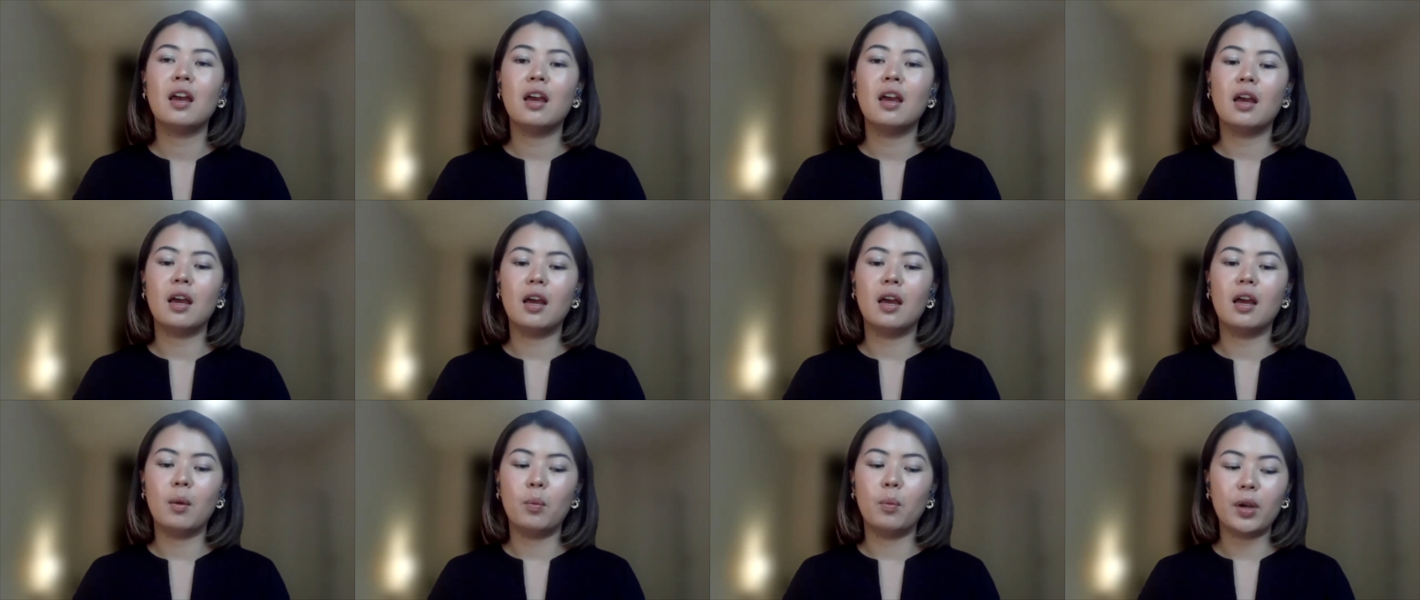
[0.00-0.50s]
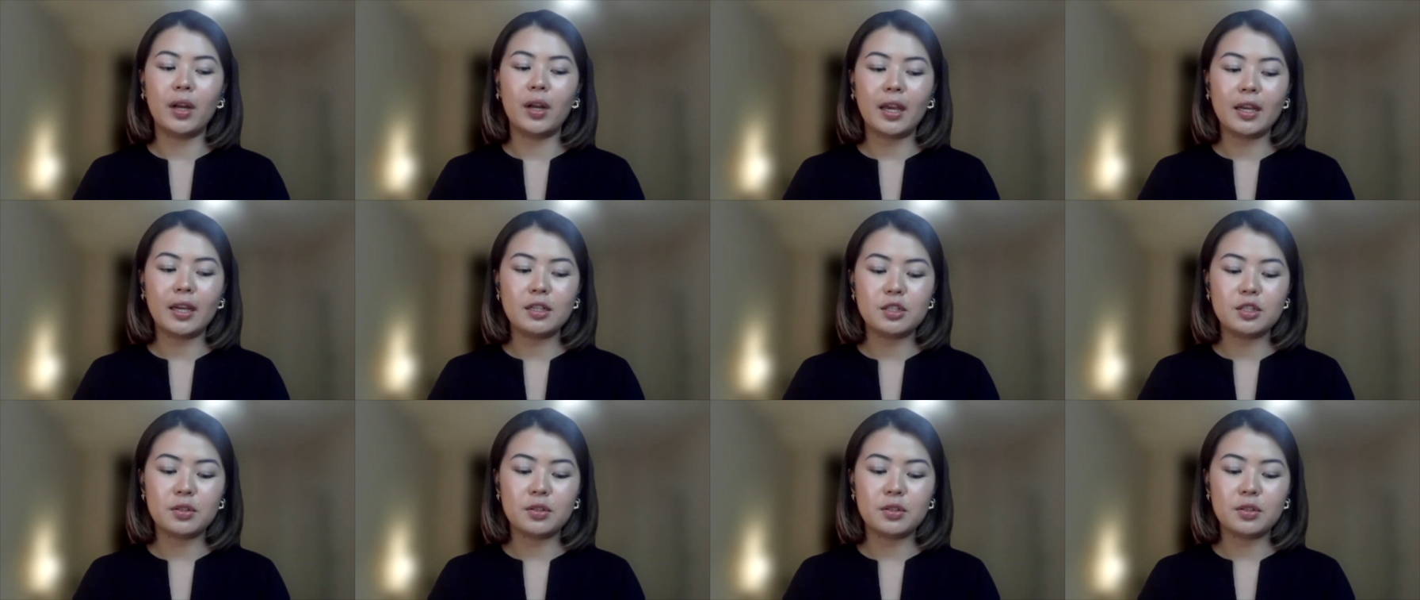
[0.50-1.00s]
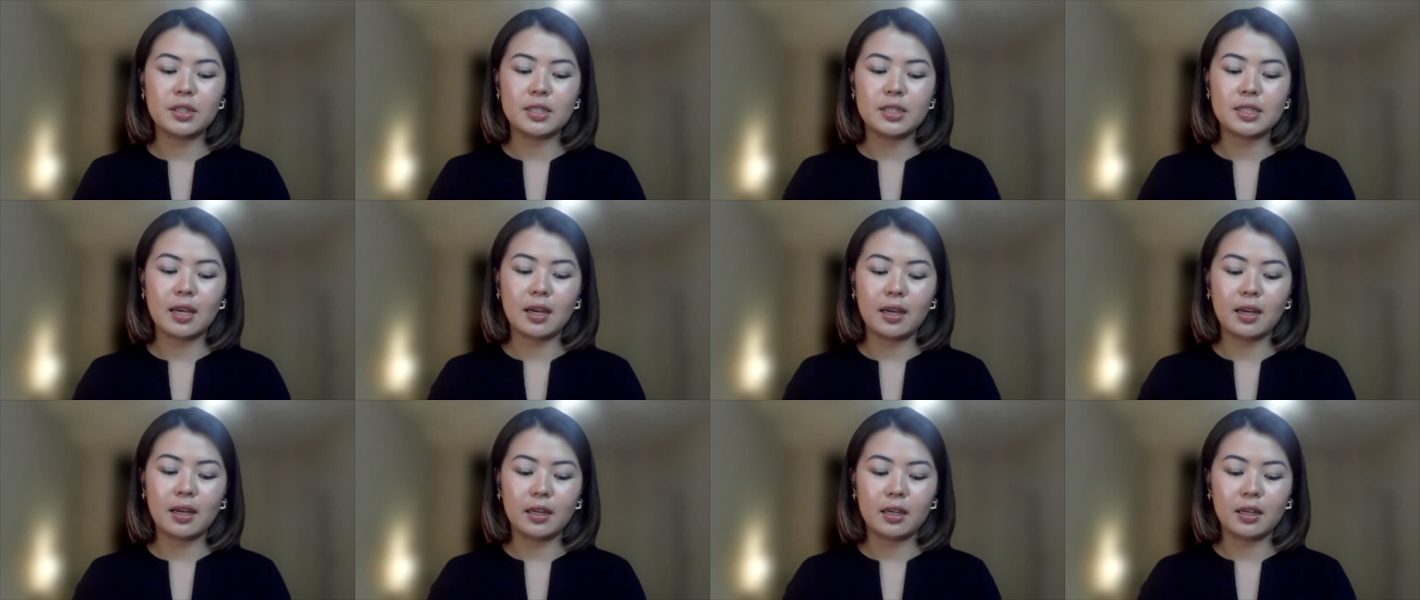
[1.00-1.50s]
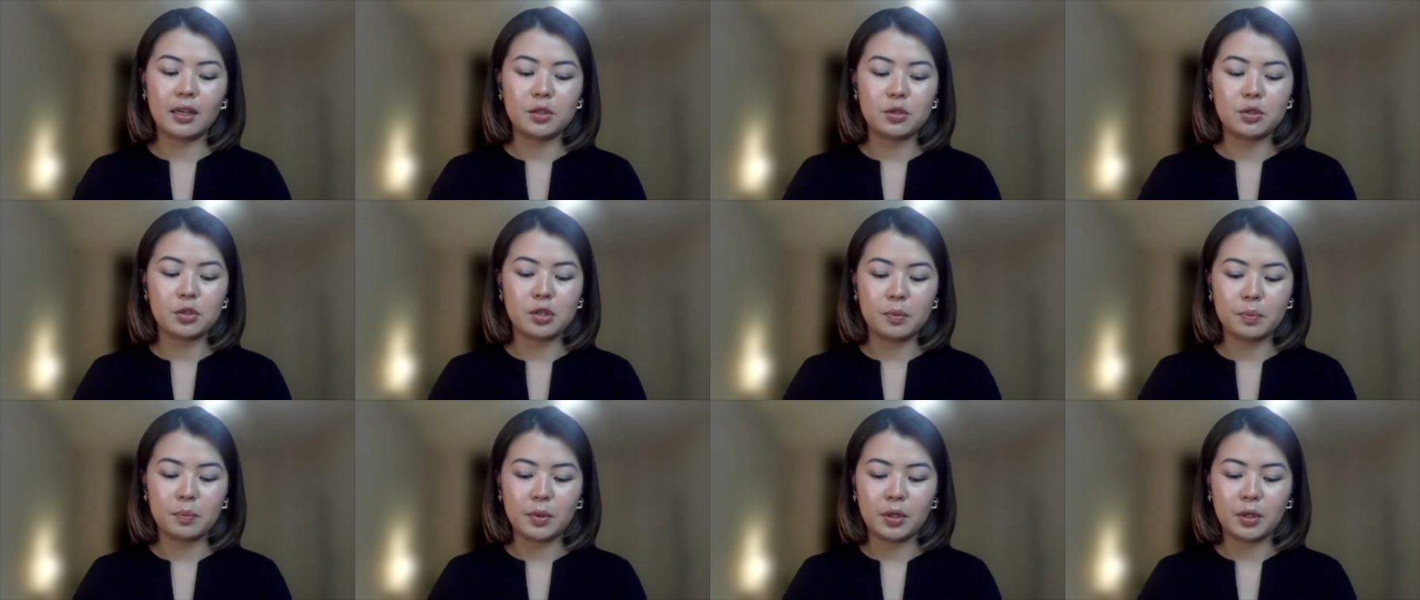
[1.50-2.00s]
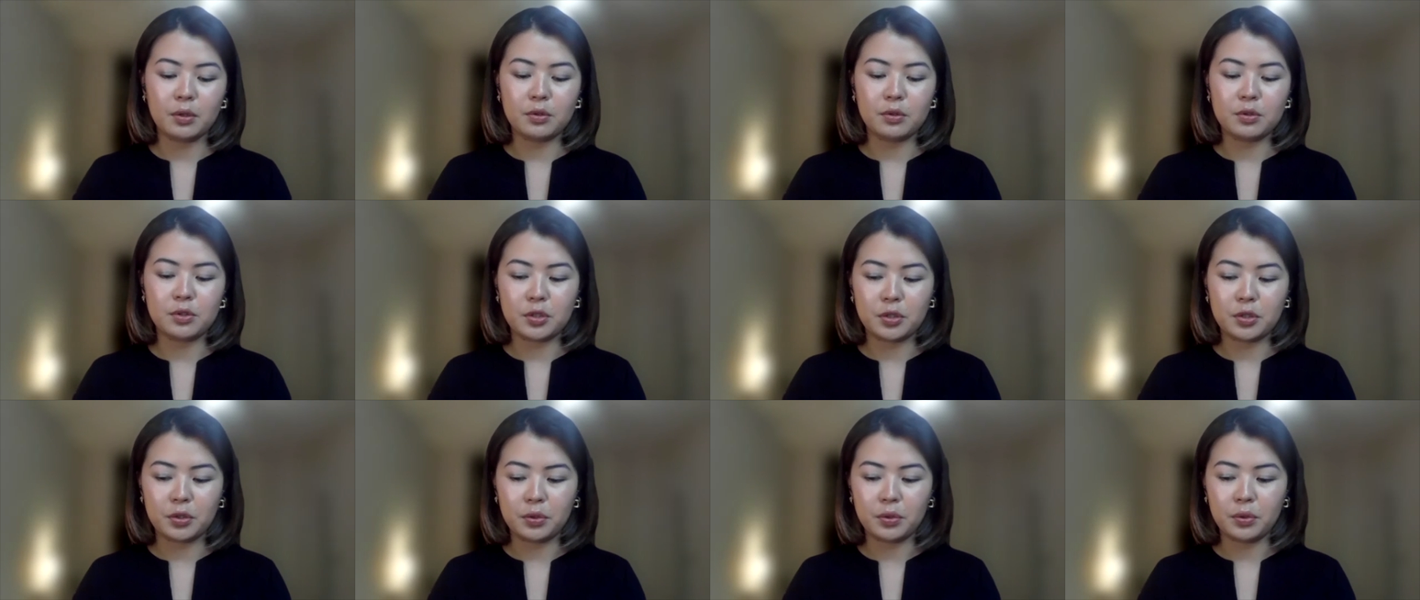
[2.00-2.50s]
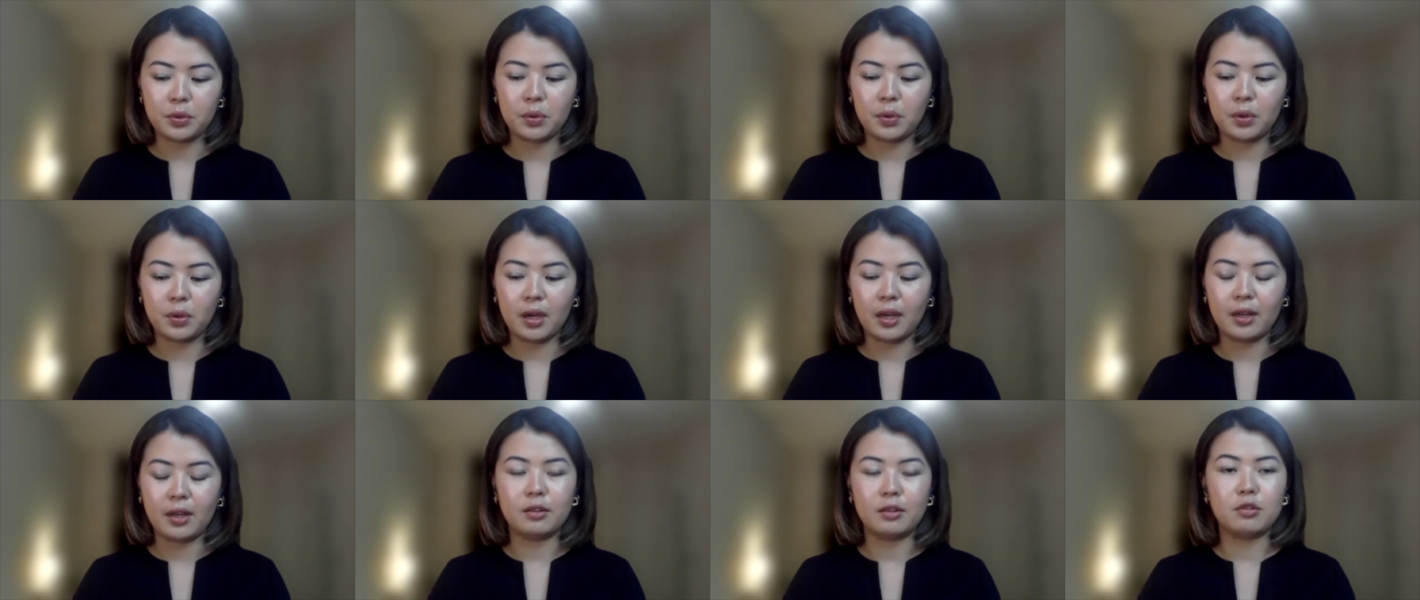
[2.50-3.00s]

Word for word: Uh, what I do is I contribute to uh,